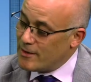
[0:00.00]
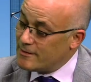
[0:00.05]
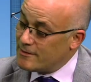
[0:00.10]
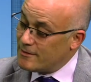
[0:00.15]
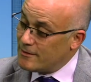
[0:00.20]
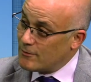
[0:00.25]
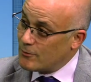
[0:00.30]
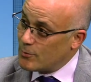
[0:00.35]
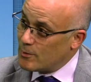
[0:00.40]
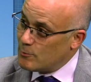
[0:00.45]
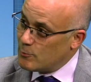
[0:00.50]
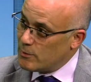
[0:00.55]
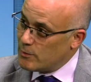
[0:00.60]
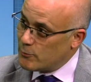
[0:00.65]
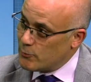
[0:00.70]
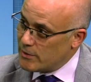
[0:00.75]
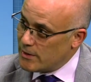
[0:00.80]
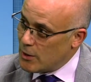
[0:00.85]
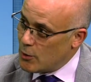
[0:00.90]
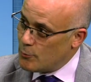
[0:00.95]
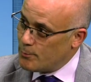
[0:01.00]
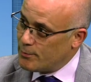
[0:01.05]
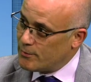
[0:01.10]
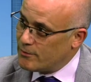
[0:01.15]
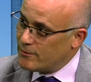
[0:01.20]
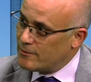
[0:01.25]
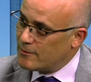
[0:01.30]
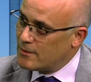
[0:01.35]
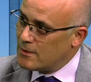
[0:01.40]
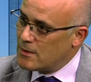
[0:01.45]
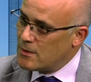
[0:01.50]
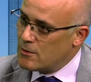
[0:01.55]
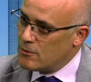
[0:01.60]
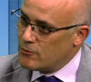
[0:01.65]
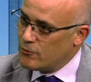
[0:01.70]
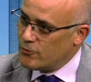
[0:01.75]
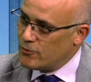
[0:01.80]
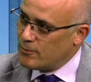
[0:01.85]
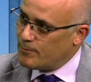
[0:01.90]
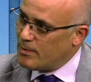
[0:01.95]
18th, when we reopened
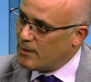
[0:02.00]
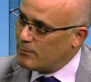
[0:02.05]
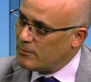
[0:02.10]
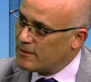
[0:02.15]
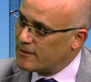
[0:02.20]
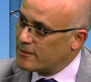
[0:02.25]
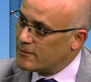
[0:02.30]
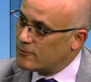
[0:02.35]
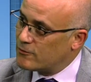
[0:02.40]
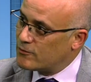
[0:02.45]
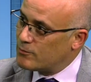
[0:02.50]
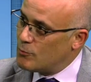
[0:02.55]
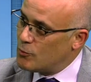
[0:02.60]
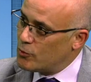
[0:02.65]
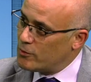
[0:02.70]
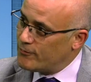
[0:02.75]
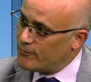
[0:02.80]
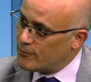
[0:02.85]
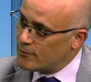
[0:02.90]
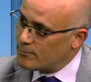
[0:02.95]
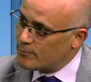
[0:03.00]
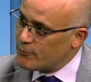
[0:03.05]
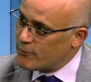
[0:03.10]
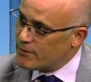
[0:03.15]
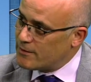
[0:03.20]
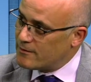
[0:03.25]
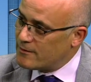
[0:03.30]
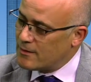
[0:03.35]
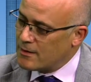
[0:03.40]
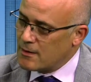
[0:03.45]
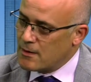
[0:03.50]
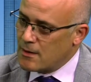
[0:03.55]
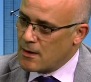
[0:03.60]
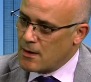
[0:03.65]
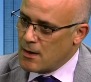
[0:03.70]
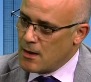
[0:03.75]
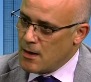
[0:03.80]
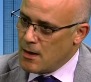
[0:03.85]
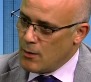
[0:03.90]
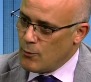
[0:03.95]
to the public in a smaller footprint
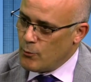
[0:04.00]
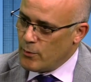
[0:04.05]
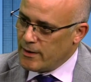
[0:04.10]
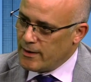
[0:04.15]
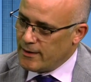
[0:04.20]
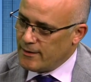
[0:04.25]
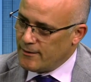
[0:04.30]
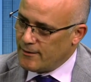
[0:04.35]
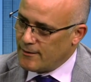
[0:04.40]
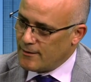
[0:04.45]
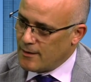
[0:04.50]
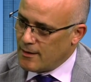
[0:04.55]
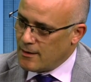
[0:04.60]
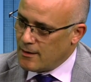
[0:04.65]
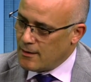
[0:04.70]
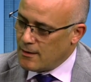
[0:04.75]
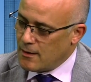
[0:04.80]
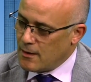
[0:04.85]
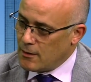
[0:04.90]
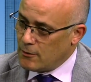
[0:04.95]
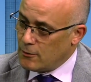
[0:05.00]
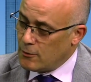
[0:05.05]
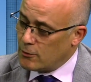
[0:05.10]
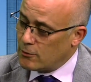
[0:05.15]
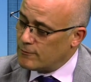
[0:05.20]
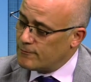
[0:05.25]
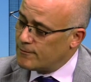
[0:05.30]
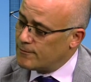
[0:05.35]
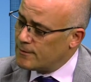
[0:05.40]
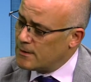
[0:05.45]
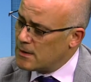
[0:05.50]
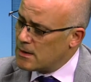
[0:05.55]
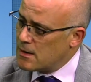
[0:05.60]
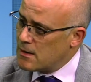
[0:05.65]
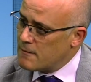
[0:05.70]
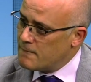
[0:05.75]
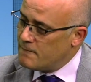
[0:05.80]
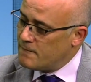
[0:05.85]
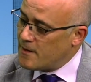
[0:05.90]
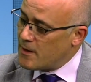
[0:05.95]
with uh, a lot of
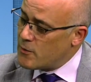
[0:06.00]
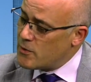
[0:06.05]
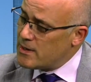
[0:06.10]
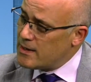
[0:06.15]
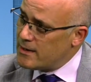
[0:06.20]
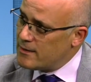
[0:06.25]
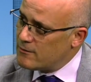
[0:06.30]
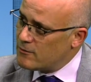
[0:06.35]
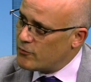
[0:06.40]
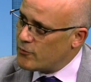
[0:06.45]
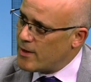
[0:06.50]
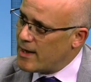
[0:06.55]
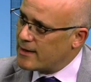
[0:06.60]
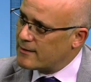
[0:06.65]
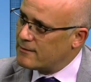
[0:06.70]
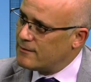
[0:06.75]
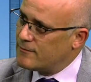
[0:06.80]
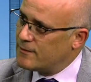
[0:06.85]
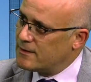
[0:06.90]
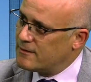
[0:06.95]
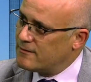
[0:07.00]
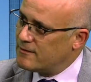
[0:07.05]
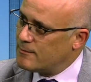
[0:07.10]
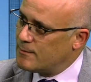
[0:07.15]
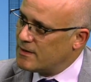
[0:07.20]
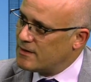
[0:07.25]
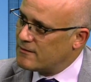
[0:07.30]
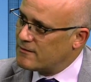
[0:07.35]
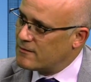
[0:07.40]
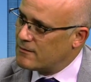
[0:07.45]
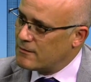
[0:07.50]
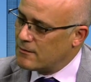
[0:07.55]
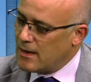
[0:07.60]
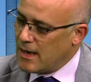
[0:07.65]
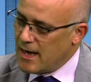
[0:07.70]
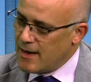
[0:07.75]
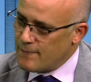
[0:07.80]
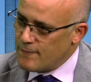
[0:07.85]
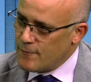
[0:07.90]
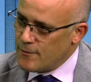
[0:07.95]
very interactive exhibits,
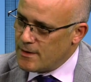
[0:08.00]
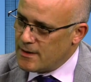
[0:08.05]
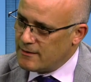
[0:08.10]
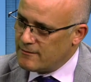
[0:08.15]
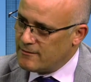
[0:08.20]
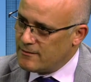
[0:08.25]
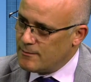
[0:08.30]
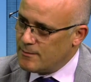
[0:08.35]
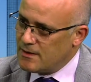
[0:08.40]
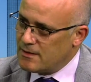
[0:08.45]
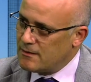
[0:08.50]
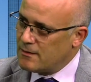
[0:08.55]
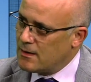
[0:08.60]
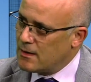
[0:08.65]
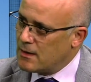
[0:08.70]
every exhibit